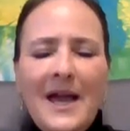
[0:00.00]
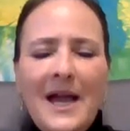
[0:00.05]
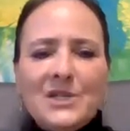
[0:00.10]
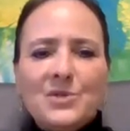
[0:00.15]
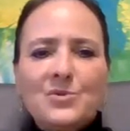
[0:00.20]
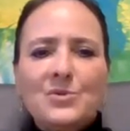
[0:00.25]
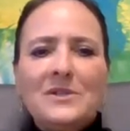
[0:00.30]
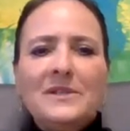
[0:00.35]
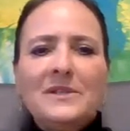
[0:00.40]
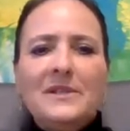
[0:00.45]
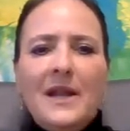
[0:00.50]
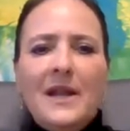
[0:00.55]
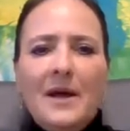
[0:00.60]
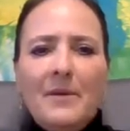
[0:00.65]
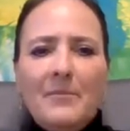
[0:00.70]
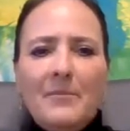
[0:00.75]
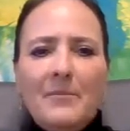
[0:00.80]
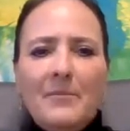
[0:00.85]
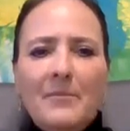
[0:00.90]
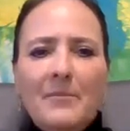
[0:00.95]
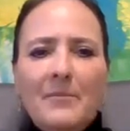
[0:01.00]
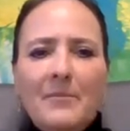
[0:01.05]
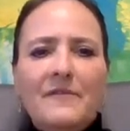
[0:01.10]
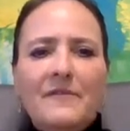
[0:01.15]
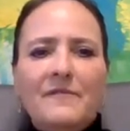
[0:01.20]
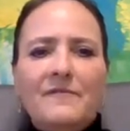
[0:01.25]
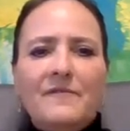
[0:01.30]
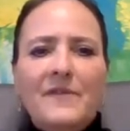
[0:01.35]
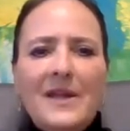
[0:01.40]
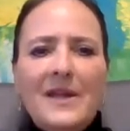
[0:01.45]
actual number of
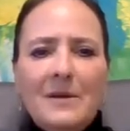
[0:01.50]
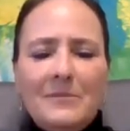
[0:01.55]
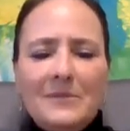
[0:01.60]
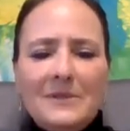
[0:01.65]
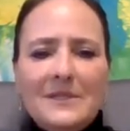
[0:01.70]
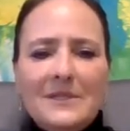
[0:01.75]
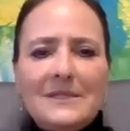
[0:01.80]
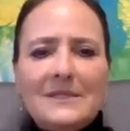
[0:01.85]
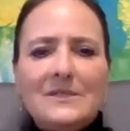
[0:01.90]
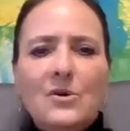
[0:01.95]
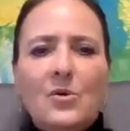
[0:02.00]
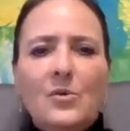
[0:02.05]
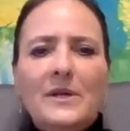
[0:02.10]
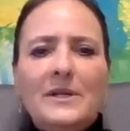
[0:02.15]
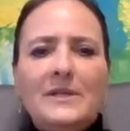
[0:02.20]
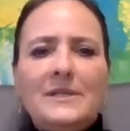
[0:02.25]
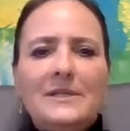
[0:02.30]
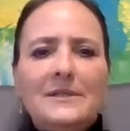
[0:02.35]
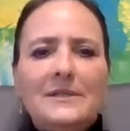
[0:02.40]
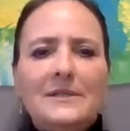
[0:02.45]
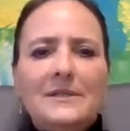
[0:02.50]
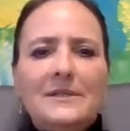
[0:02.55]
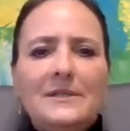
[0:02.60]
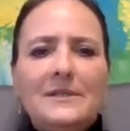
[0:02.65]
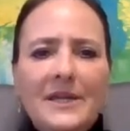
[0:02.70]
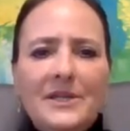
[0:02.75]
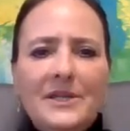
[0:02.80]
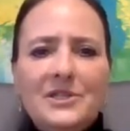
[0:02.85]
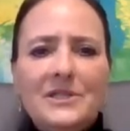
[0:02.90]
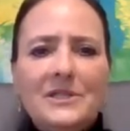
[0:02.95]
families going to
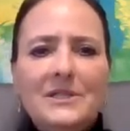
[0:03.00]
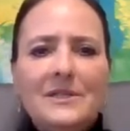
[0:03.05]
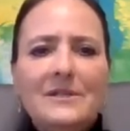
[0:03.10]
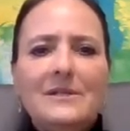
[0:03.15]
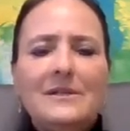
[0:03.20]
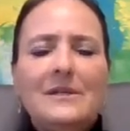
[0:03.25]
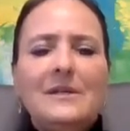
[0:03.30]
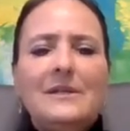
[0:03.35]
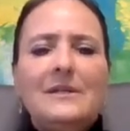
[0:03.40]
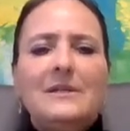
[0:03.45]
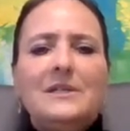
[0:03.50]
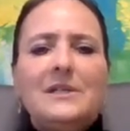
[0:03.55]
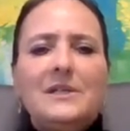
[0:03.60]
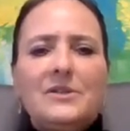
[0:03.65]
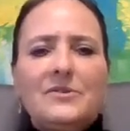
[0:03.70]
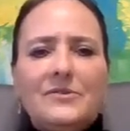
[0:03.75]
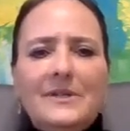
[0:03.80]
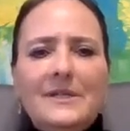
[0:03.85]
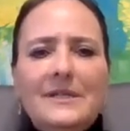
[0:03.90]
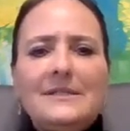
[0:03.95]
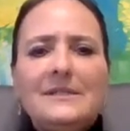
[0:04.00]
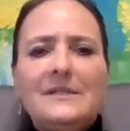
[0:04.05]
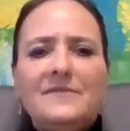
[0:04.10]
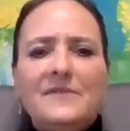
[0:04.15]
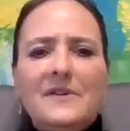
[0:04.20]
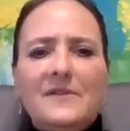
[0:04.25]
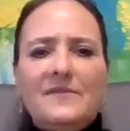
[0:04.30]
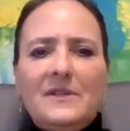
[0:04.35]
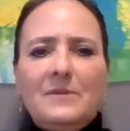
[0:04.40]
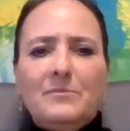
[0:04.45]
litigation decreased in
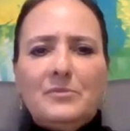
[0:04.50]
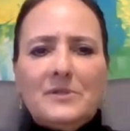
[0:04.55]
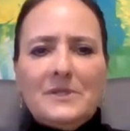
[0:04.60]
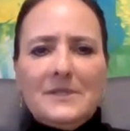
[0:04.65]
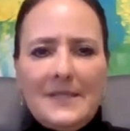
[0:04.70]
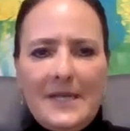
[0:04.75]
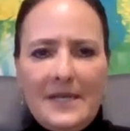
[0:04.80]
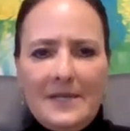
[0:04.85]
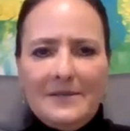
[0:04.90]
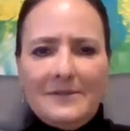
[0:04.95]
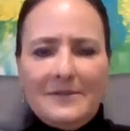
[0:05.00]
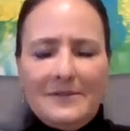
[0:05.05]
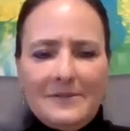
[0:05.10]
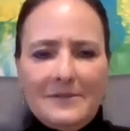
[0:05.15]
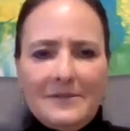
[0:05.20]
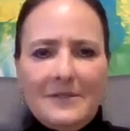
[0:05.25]
50%.